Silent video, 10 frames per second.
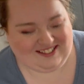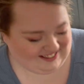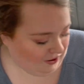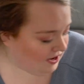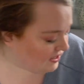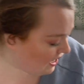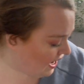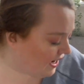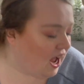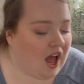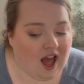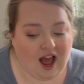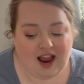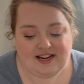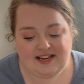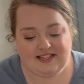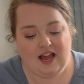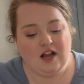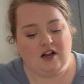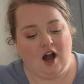so I was like, I need to
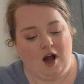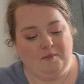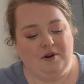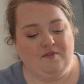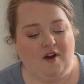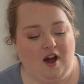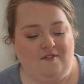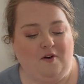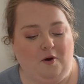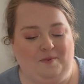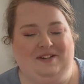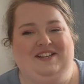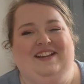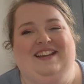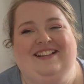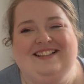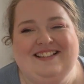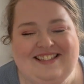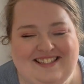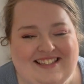get a couple of other
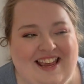options